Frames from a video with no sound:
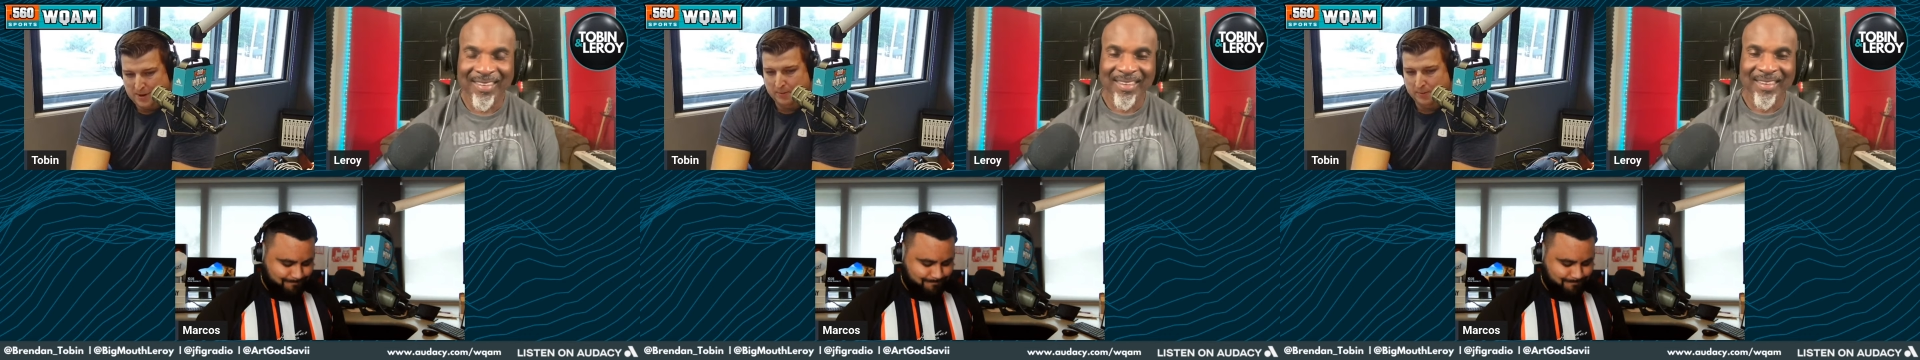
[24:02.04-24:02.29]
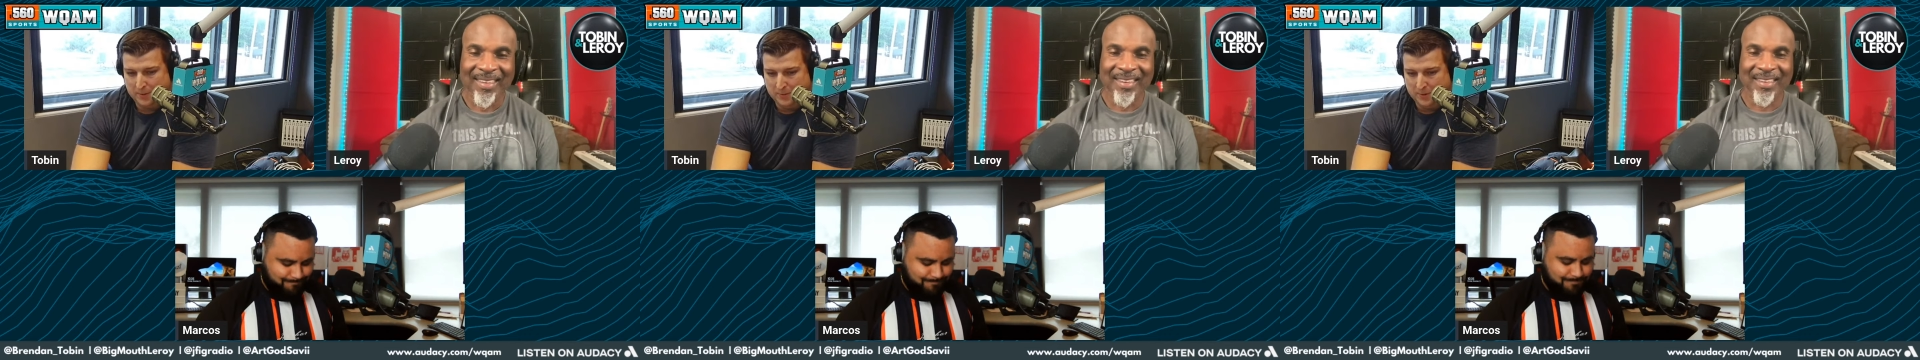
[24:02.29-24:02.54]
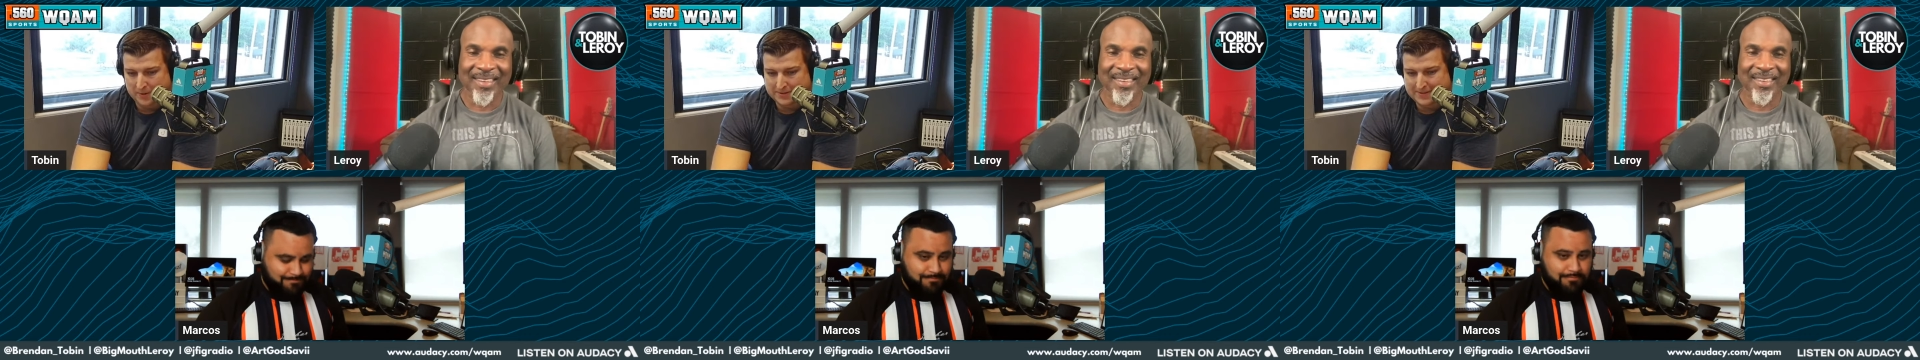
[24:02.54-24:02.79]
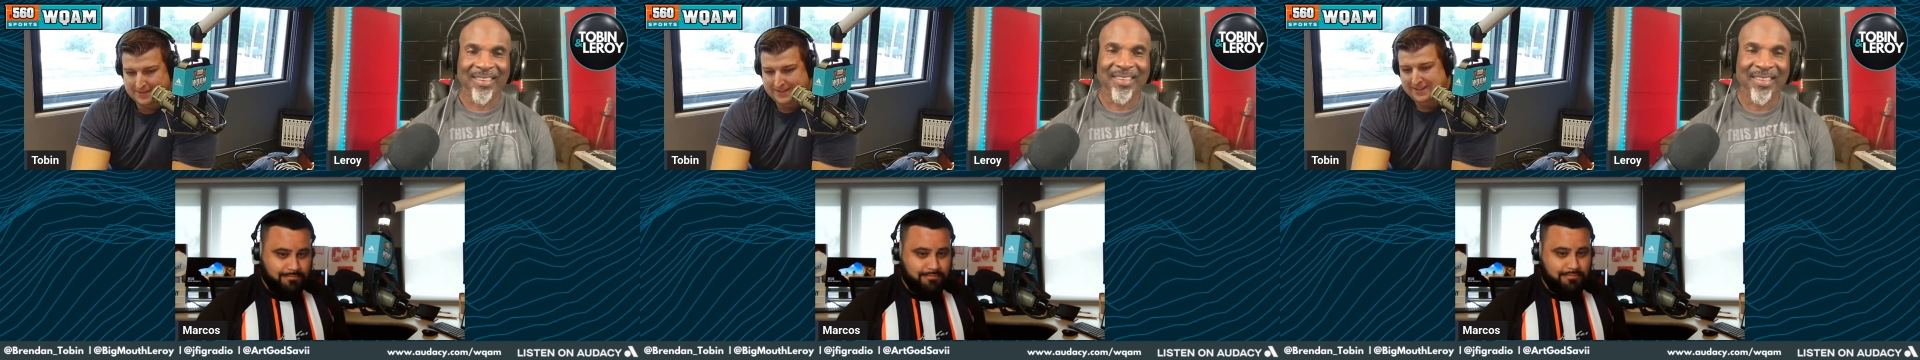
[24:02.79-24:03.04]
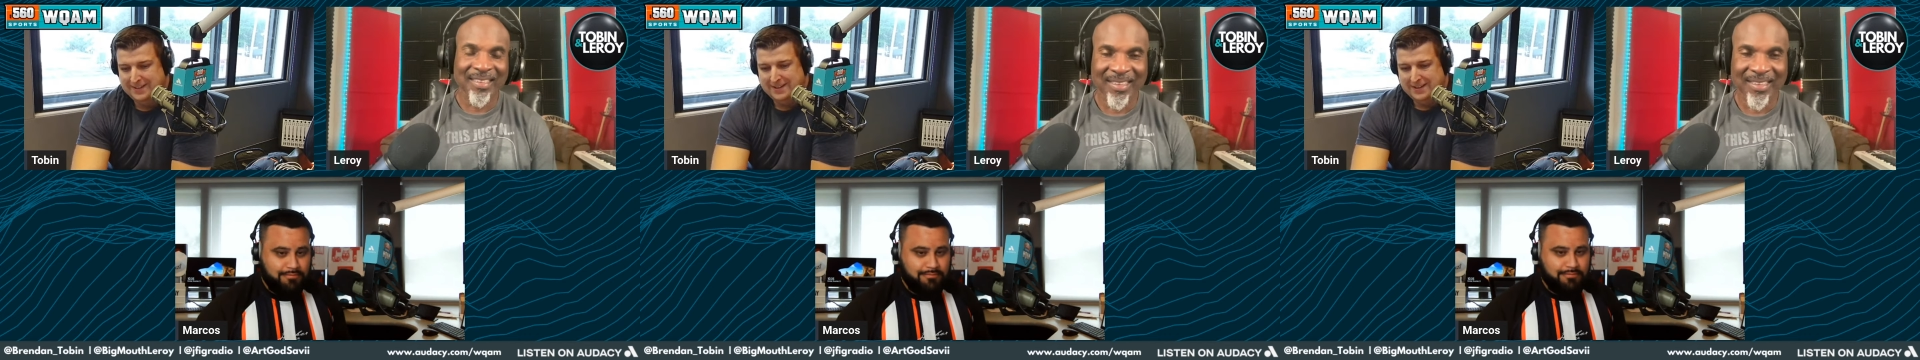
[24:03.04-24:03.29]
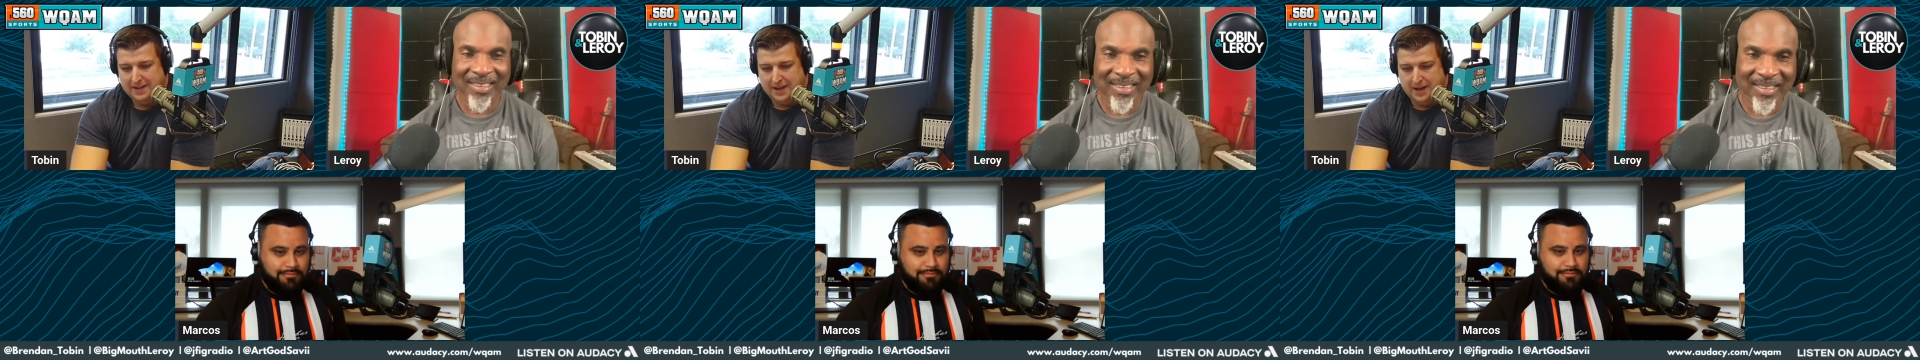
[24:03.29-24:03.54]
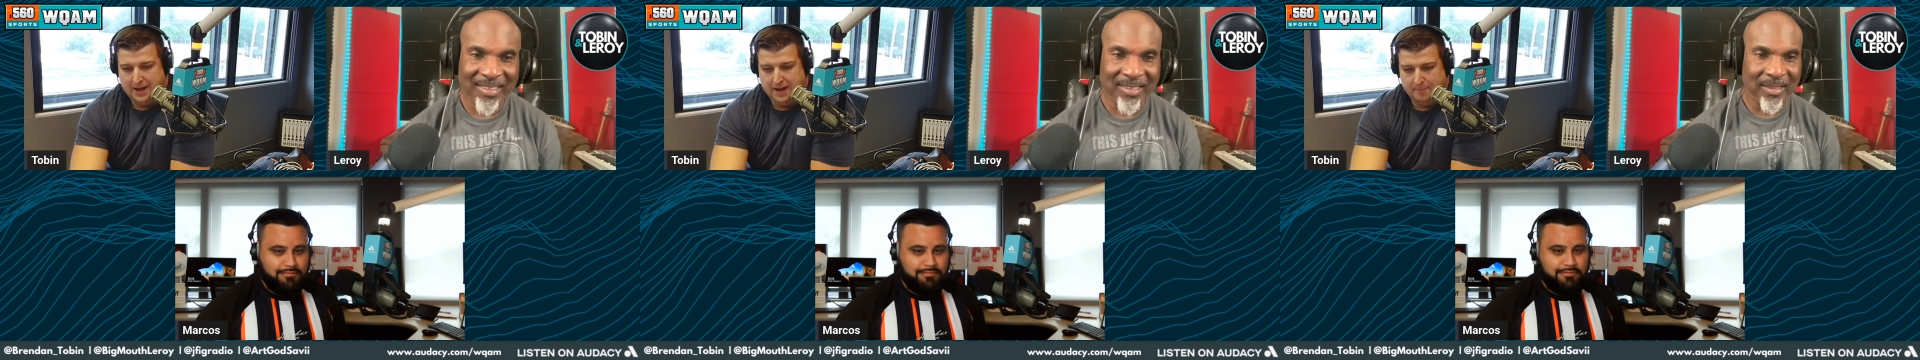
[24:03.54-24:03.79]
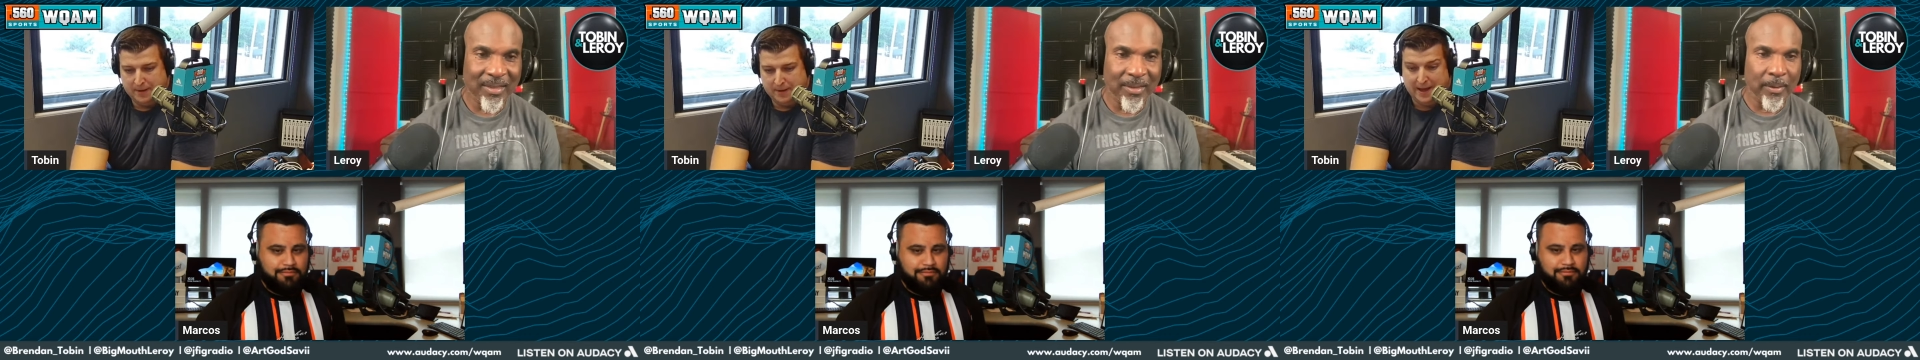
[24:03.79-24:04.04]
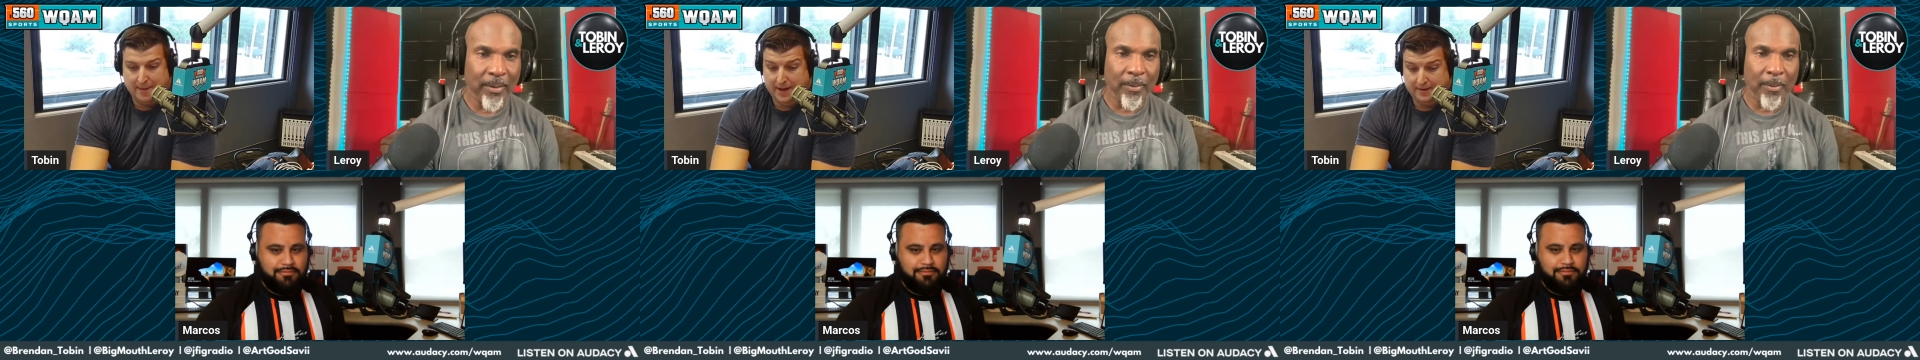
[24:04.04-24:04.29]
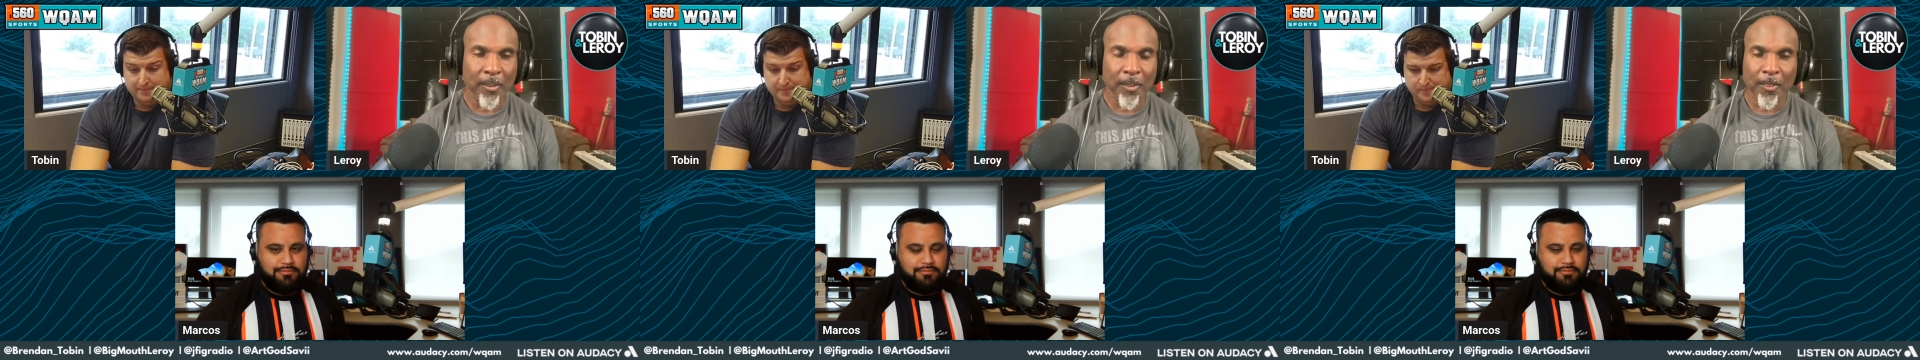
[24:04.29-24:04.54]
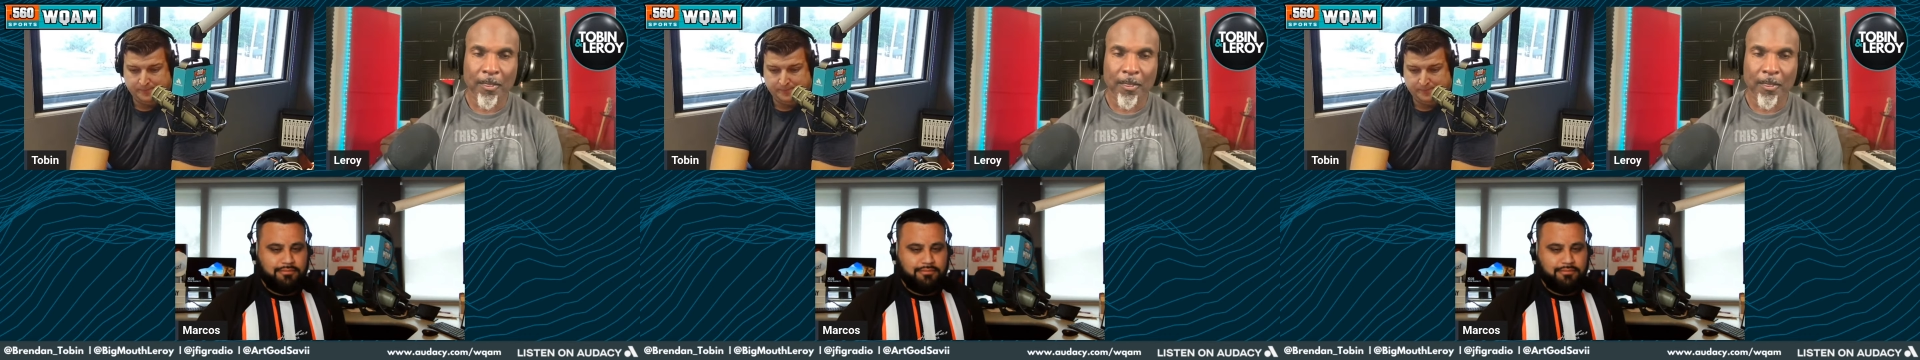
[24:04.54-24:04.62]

Speaker 1: probably what it was. Um, but yeah, man,